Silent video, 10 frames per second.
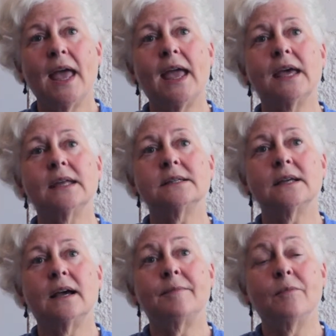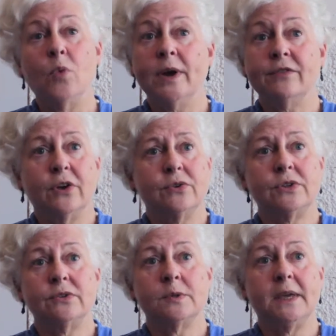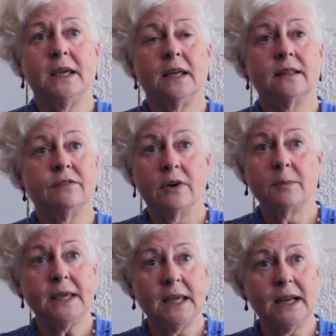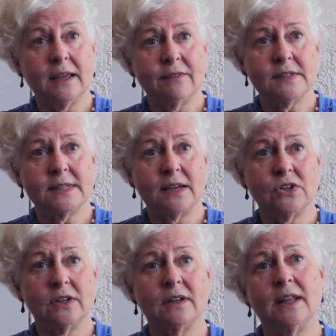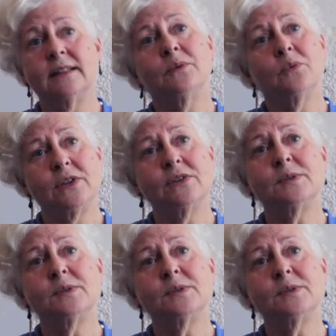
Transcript: And one of those you speak at the very beginning of the session, and then one you